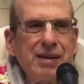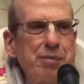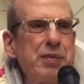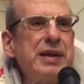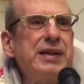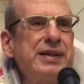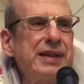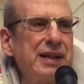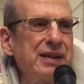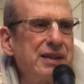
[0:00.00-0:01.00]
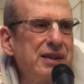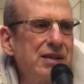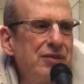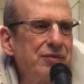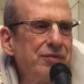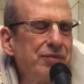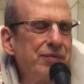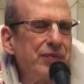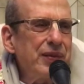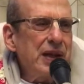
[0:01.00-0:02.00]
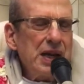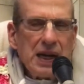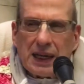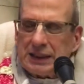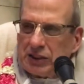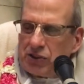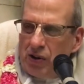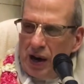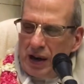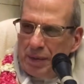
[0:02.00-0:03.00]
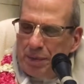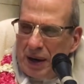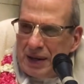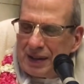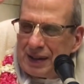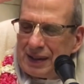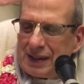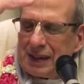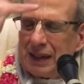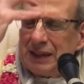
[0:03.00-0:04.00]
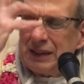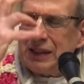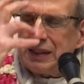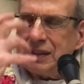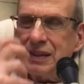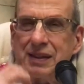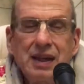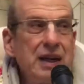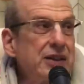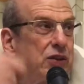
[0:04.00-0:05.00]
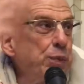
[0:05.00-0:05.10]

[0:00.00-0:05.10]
to meditate and tried by his intelligence to